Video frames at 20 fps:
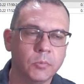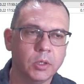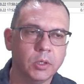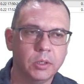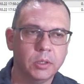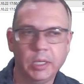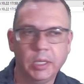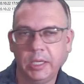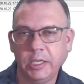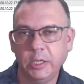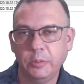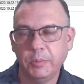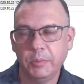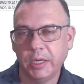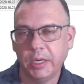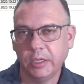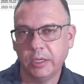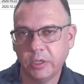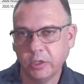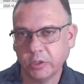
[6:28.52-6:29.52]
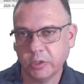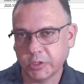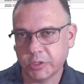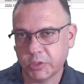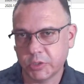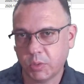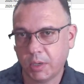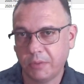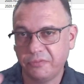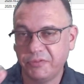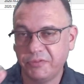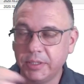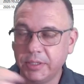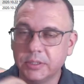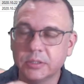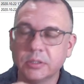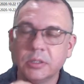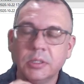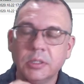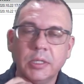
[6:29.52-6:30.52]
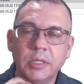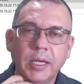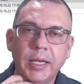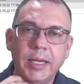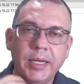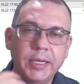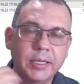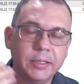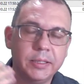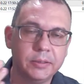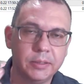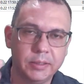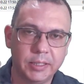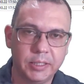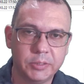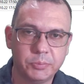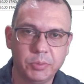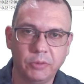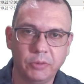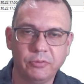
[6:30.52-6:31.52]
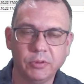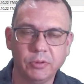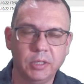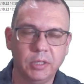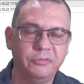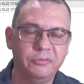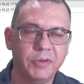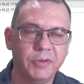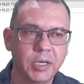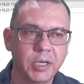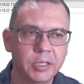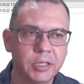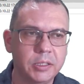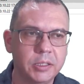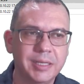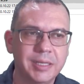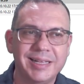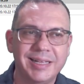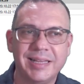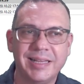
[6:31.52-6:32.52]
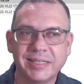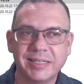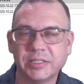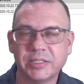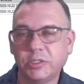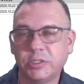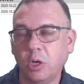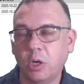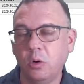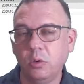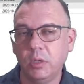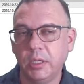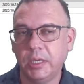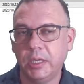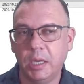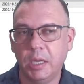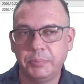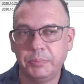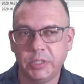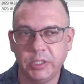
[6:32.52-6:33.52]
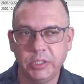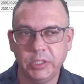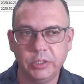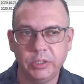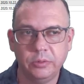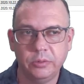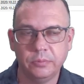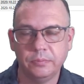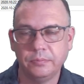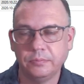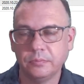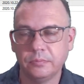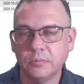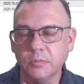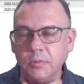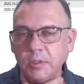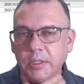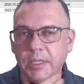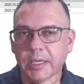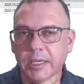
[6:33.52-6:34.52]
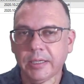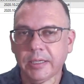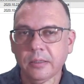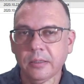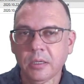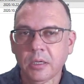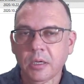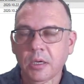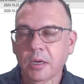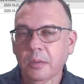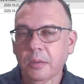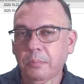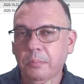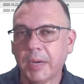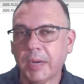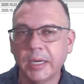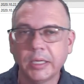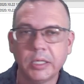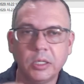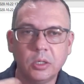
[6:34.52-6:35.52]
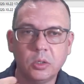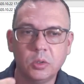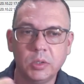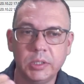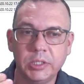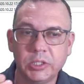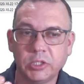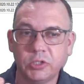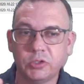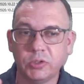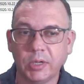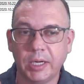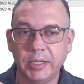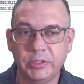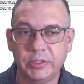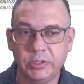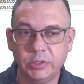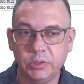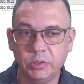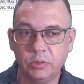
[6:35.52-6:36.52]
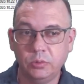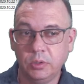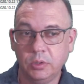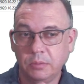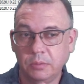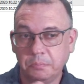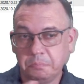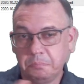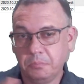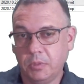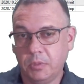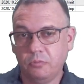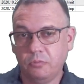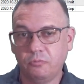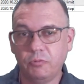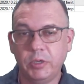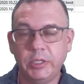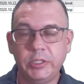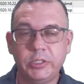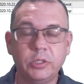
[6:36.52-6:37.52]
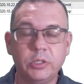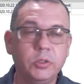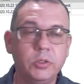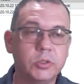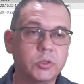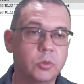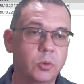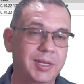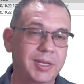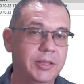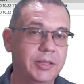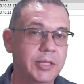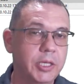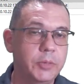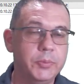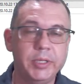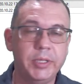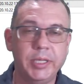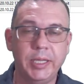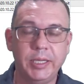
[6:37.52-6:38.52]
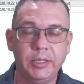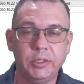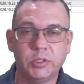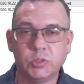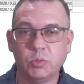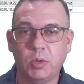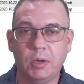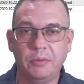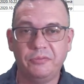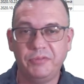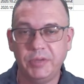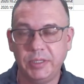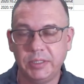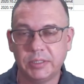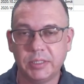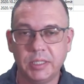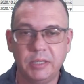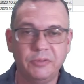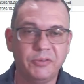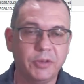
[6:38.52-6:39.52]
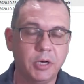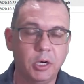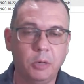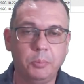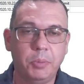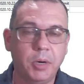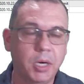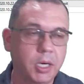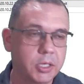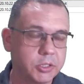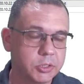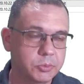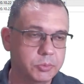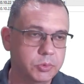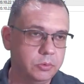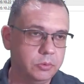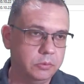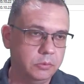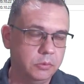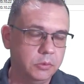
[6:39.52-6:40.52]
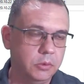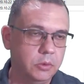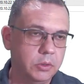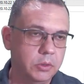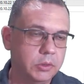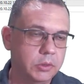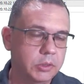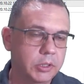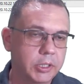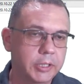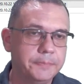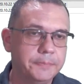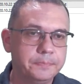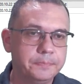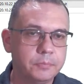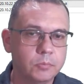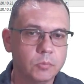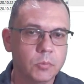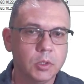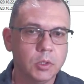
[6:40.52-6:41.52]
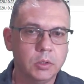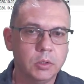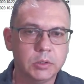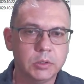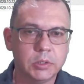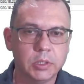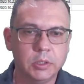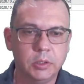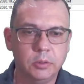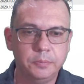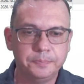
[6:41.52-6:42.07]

and you might incur some swap fees, and that's perfectly fine. That's totally up to you. Okay, my goal is to try to reduce or eliminate swap fees if at all possible. All right, so